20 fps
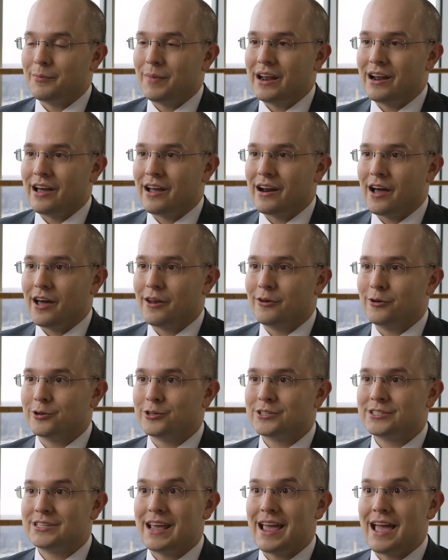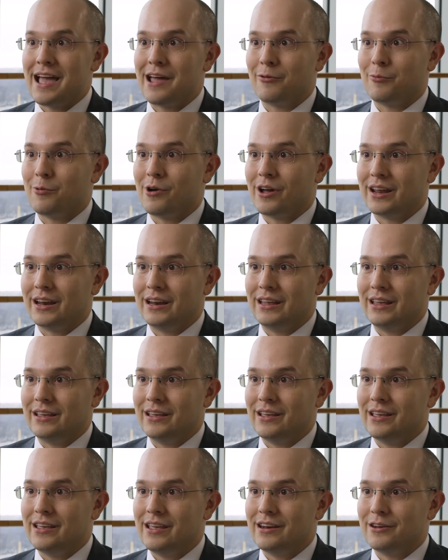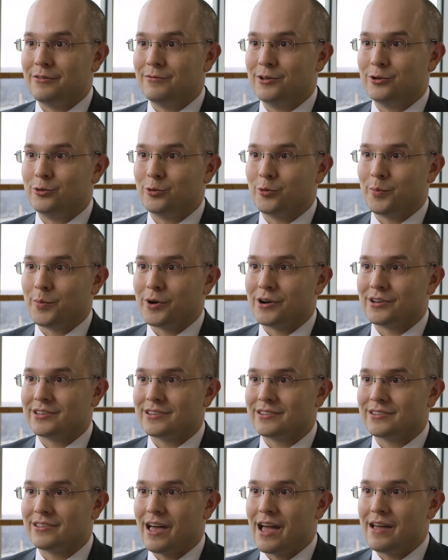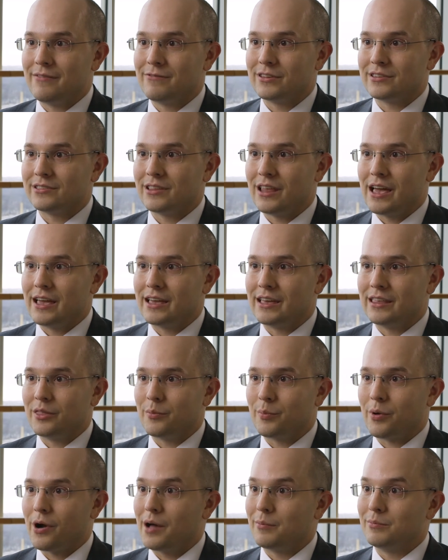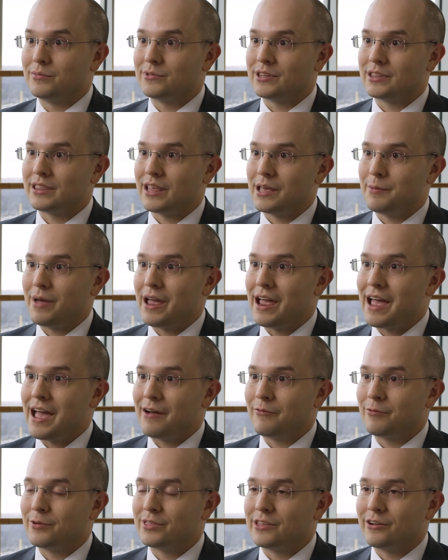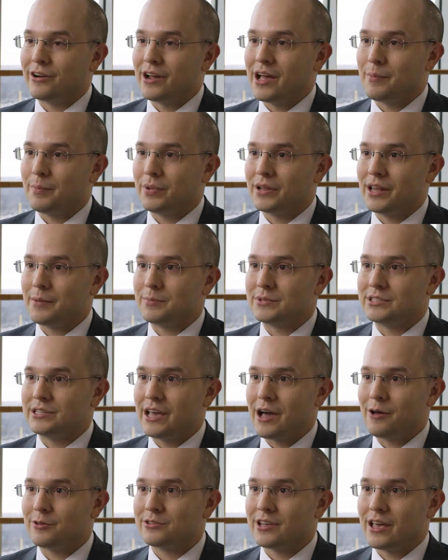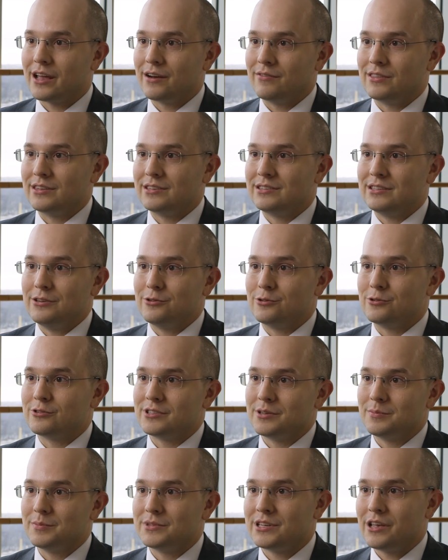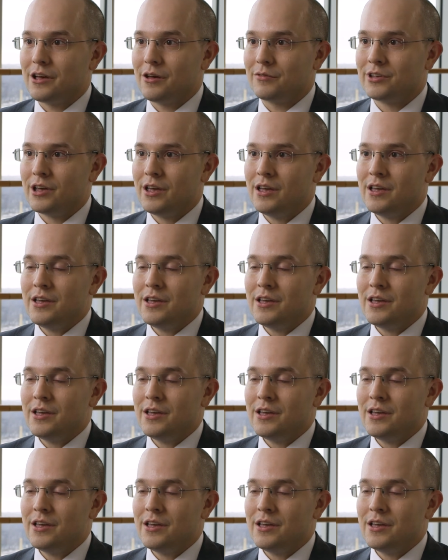may not understand what any individual person's life is like and the problems that they may have with their epilepsy outside of the seizures themselves.